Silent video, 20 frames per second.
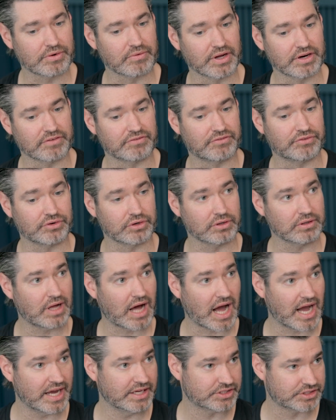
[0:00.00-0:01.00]
run a
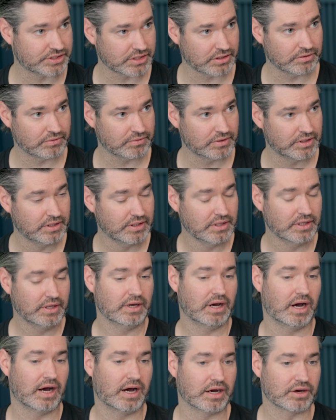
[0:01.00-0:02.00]
full ISO
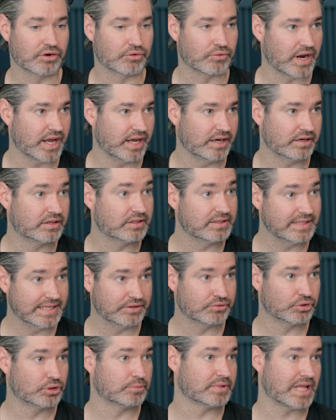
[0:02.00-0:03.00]
grade
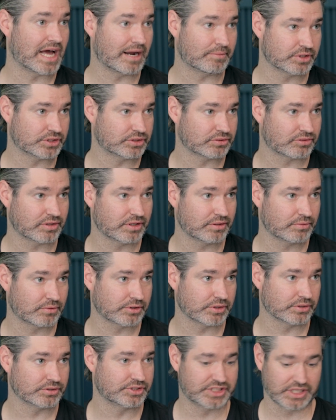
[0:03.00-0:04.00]
clean room laboratory where
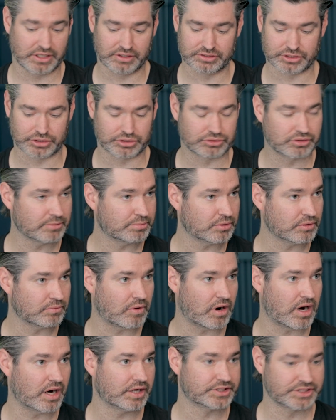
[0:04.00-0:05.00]
those cells are triple
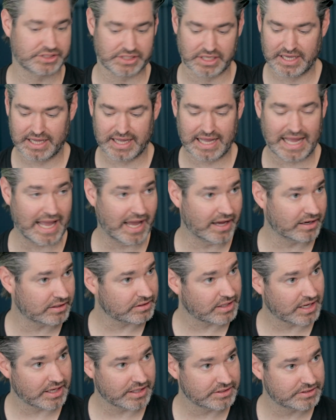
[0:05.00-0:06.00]
washed,
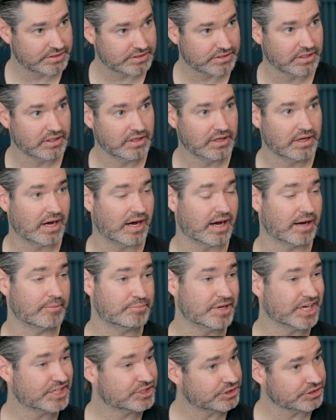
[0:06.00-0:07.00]
analyzed.
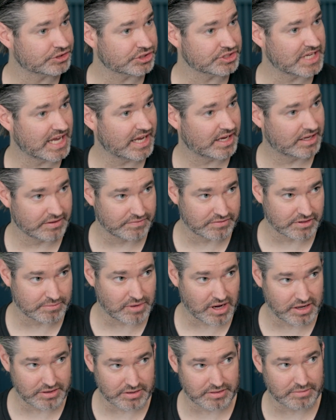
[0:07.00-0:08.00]
Pictures are taken of them
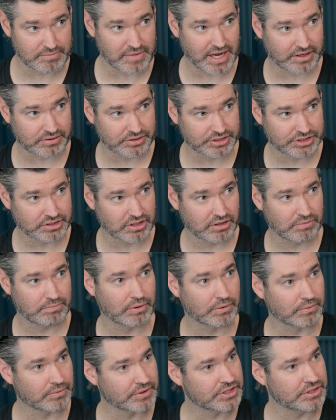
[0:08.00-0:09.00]
under the microscope
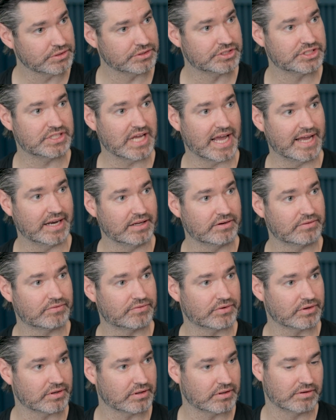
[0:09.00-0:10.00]
where we do staining
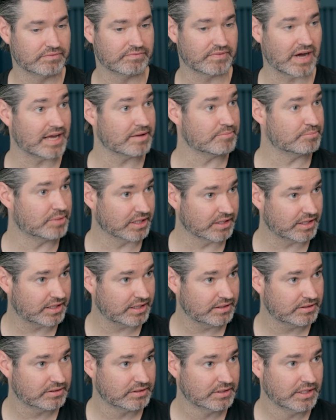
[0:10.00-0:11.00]
for
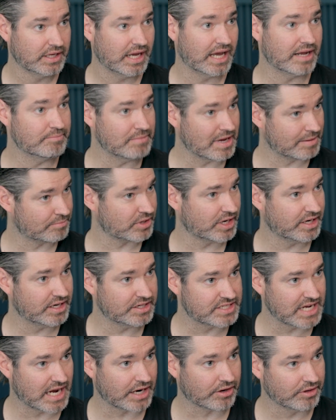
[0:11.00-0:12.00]
viability and membrane
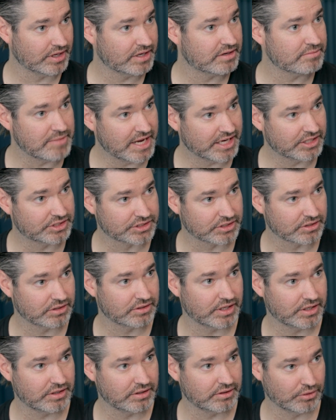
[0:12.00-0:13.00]
integrity to make sure
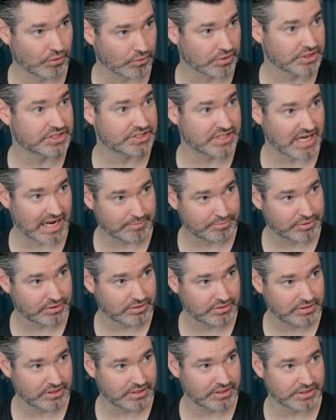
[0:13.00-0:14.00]
that your
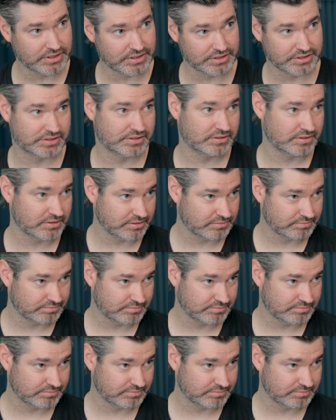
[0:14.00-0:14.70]
sample is